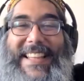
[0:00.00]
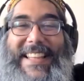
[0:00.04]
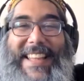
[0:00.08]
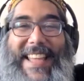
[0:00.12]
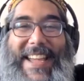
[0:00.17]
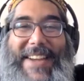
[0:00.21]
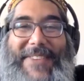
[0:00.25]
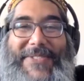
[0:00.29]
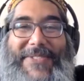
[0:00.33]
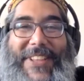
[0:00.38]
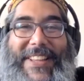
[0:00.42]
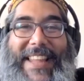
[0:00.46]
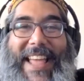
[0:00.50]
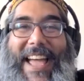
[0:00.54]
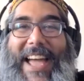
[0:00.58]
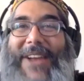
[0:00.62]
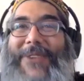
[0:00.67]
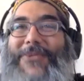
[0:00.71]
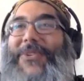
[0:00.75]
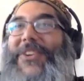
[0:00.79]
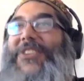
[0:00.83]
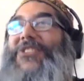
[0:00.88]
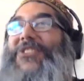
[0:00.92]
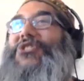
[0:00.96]
lay of the
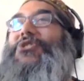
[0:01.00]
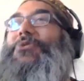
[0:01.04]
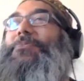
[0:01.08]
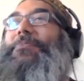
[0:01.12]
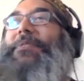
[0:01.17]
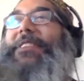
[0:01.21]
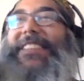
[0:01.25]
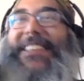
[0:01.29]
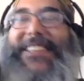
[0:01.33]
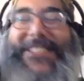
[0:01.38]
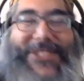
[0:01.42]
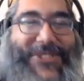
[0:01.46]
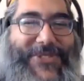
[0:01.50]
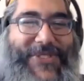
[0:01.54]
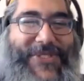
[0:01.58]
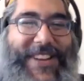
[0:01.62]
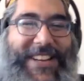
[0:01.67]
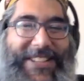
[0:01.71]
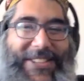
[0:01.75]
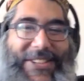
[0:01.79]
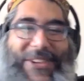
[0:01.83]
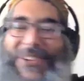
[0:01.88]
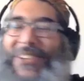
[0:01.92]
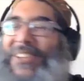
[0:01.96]
land, what Jubilee
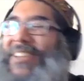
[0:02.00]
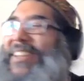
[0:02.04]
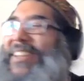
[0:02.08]
Street looked